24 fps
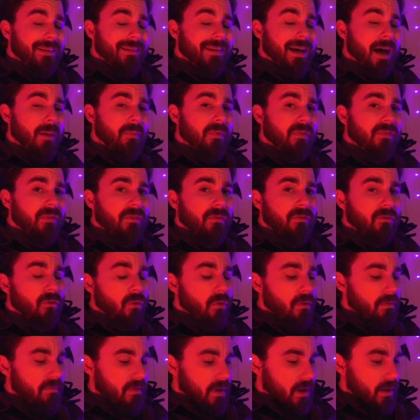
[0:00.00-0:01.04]
atop of a
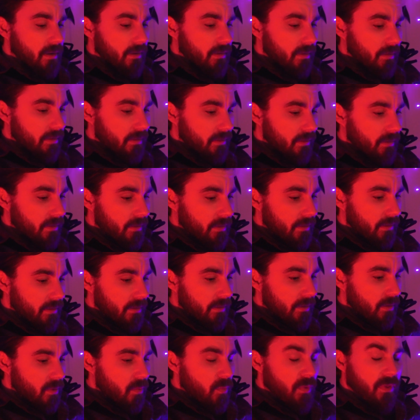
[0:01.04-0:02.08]
floor vent,
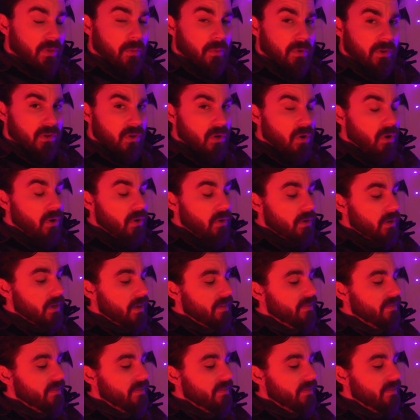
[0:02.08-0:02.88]
with a return